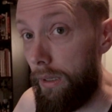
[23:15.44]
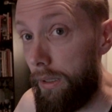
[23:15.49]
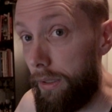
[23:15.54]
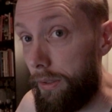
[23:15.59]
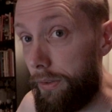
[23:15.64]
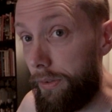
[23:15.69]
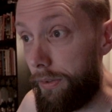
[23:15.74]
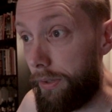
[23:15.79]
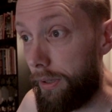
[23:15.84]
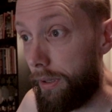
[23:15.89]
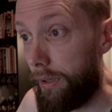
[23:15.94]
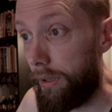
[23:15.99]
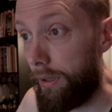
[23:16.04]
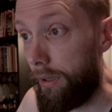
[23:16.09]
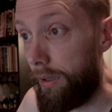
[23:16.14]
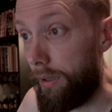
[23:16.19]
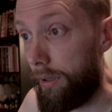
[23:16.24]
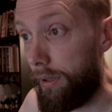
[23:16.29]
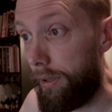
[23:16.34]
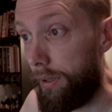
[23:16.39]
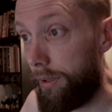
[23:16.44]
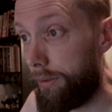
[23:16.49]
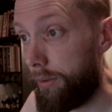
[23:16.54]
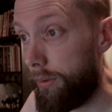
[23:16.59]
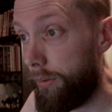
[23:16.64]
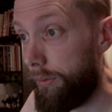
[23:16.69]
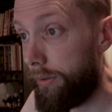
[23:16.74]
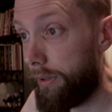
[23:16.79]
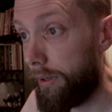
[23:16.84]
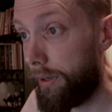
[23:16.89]
It's uh,
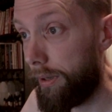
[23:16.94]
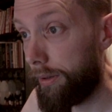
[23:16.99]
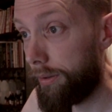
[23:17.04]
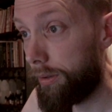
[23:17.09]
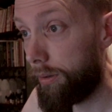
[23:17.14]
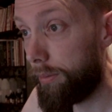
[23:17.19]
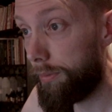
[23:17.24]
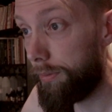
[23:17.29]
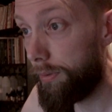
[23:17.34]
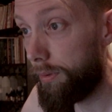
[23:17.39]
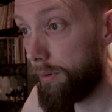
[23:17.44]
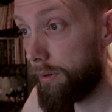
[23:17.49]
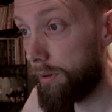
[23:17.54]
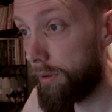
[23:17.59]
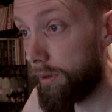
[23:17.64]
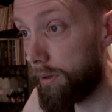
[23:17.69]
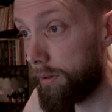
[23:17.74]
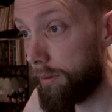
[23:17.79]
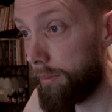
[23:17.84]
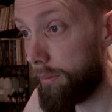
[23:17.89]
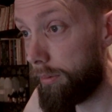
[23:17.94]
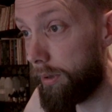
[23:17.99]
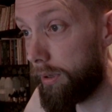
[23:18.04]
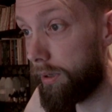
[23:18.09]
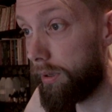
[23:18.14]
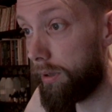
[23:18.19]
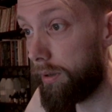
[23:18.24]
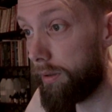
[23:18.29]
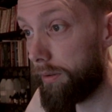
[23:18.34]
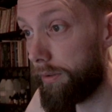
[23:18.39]
Tuesday, October 4th, blah, blah,
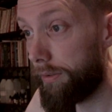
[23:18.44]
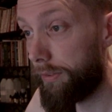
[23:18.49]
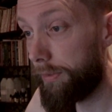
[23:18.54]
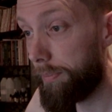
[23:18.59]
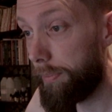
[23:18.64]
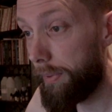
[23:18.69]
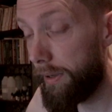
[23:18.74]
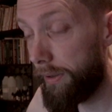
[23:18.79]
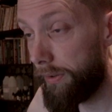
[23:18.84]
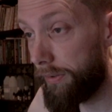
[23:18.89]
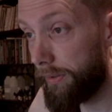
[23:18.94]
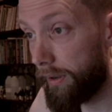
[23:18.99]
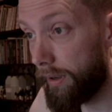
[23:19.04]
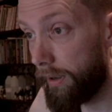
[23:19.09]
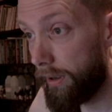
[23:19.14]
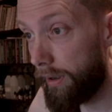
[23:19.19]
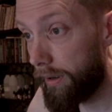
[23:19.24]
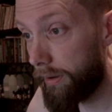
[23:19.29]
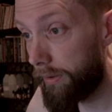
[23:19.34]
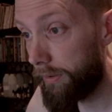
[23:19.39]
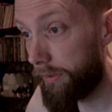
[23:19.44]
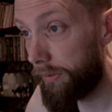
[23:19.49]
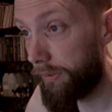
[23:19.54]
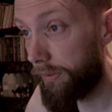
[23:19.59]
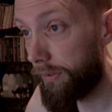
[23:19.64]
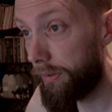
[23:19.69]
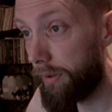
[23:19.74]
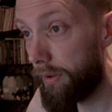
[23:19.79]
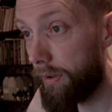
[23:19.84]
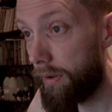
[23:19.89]
blah.
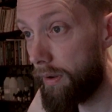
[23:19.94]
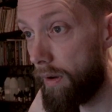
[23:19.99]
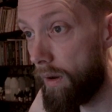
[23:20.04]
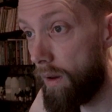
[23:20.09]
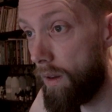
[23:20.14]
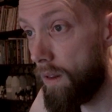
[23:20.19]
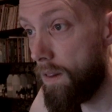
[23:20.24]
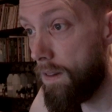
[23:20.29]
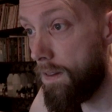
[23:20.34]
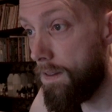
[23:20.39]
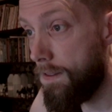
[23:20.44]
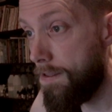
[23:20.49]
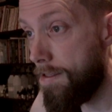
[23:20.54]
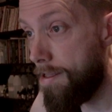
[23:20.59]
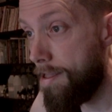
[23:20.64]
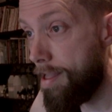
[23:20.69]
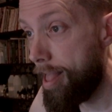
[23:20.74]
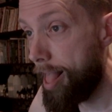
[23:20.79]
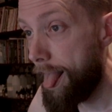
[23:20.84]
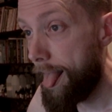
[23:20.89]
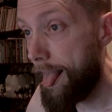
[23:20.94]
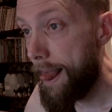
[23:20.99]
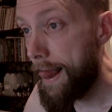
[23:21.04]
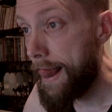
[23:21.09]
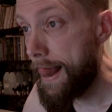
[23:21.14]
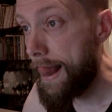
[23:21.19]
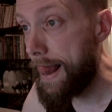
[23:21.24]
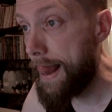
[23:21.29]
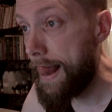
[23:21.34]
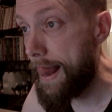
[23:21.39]
SpaceX.
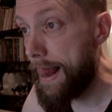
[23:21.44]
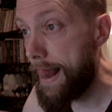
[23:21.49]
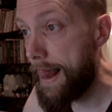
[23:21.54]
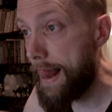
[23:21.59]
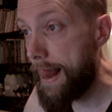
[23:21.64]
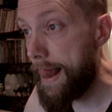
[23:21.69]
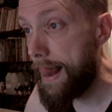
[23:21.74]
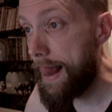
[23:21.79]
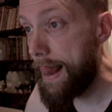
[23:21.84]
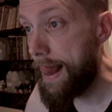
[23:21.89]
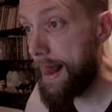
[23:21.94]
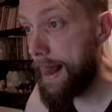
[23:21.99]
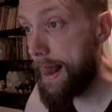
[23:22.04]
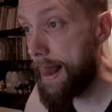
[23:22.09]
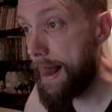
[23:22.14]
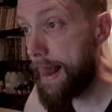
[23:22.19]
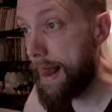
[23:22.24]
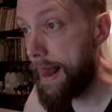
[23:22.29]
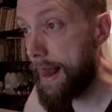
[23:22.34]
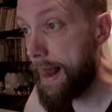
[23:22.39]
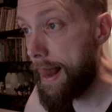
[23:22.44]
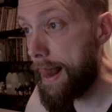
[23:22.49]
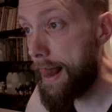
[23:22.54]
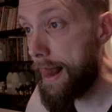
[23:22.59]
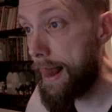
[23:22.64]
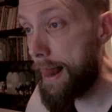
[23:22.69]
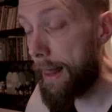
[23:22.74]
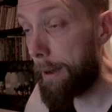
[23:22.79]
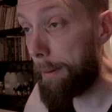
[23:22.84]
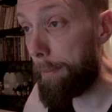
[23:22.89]

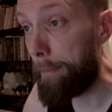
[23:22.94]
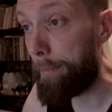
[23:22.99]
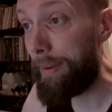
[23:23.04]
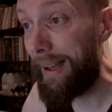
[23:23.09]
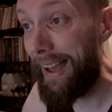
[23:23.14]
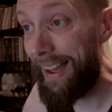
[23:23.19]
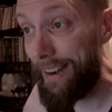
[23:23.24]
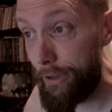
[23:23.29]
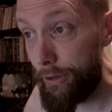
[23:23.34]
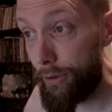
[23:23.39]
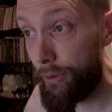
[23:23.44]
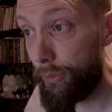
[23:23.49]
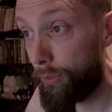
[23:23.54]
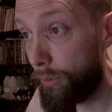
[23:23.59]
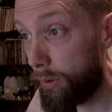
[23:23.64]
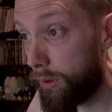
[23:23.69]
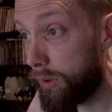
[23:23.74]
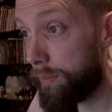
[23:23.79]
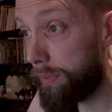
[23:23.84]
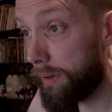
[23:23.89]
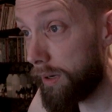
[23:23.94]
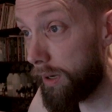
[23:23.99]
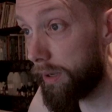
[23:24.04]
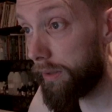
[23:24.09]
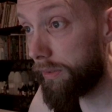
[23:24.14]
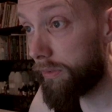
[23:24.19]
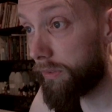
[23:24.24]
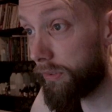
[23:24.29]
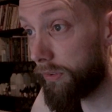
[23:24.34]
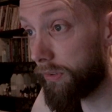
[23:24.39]
Uh, companion
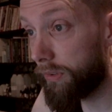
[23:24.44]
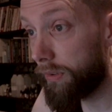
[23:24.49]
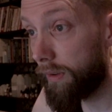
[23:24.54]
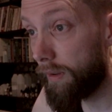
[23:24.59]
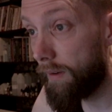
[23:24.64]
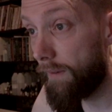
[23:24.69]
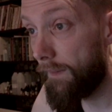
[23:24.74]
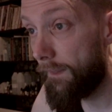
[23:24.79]
robots.